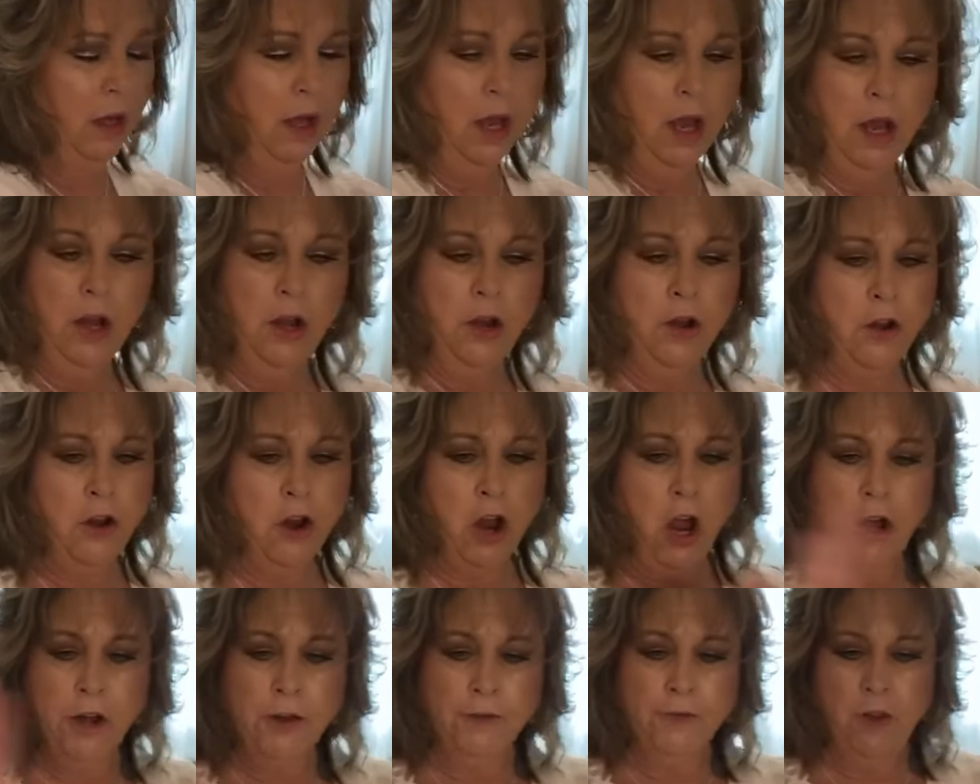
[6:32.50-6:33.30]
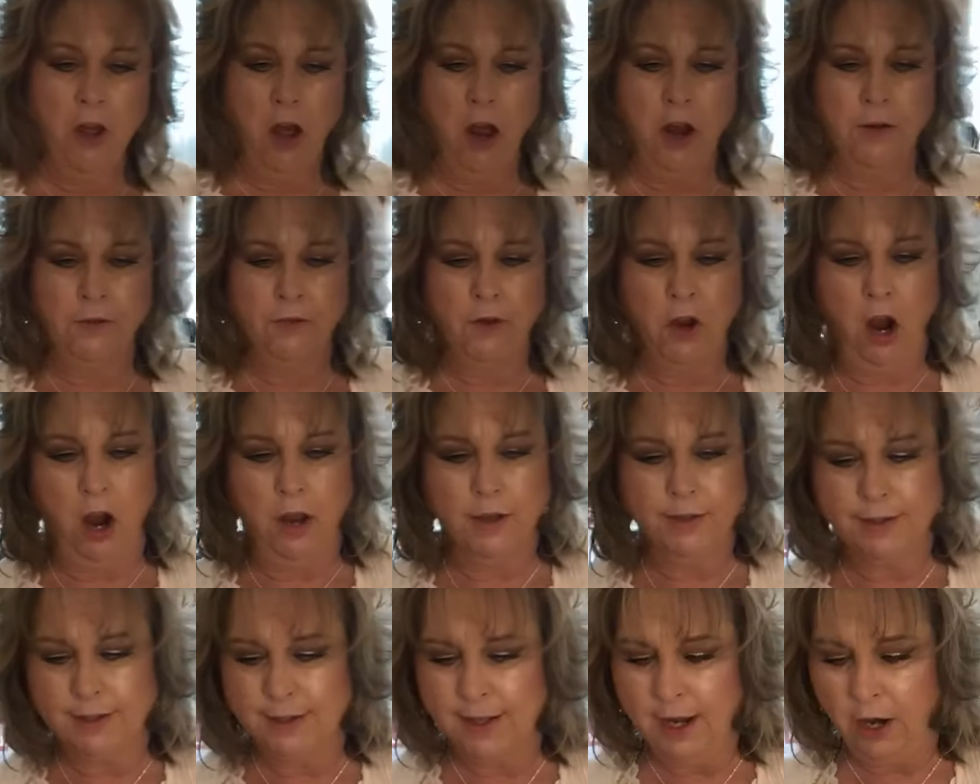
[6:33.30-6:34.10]
not a lot of
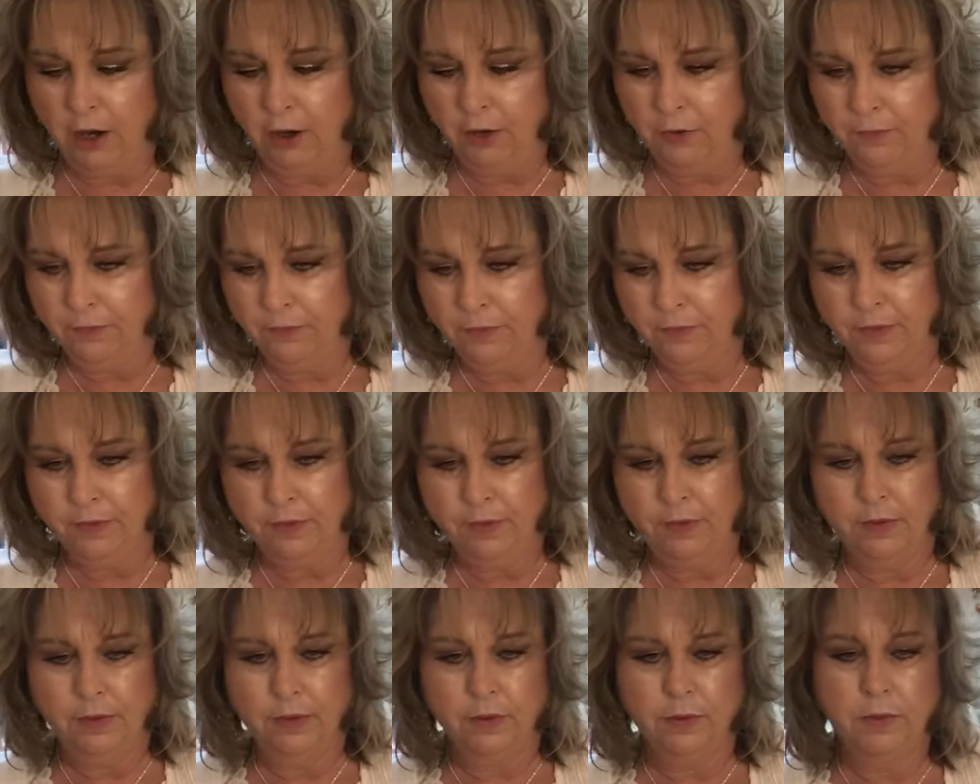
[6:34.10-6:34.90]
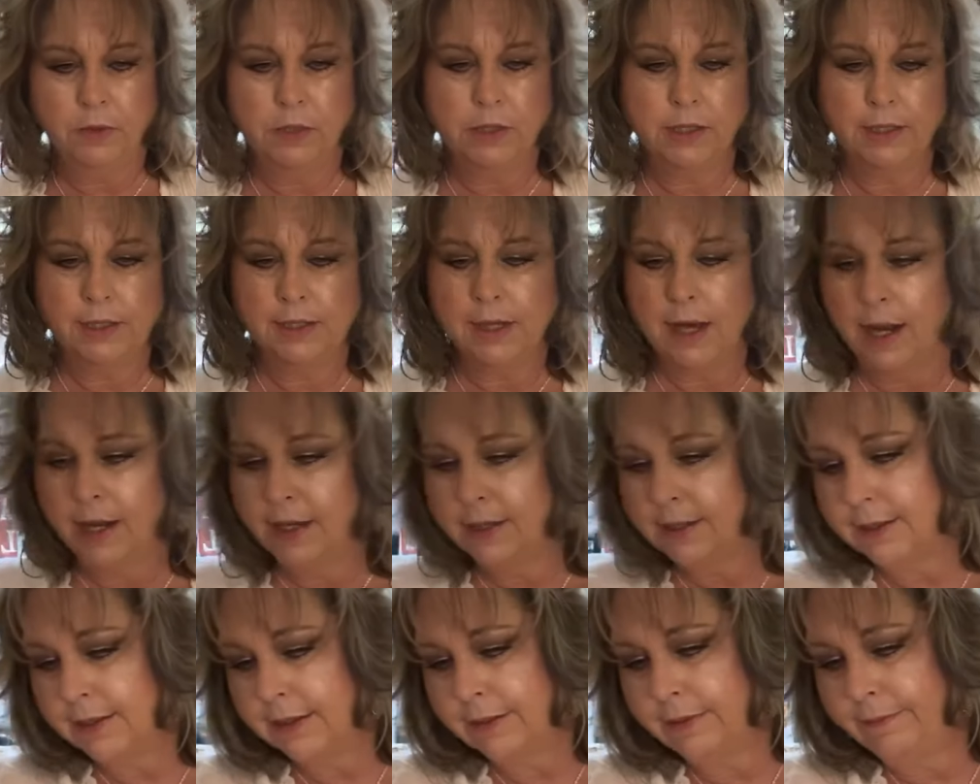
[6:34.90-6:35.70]
cost there, which is
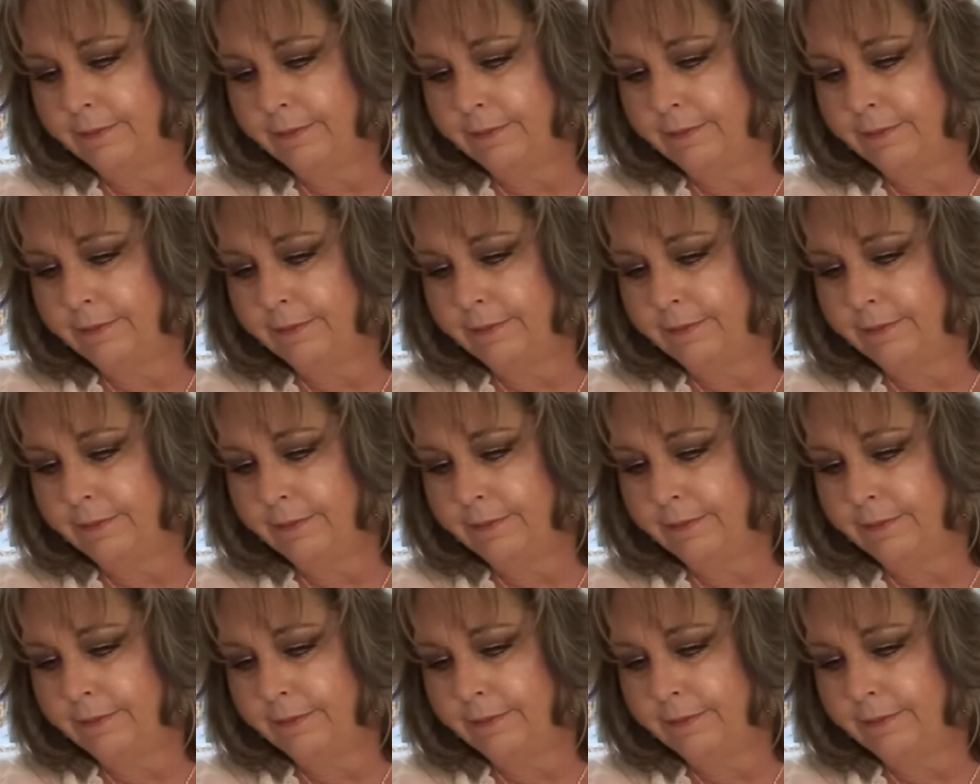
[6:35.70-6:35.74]
nice.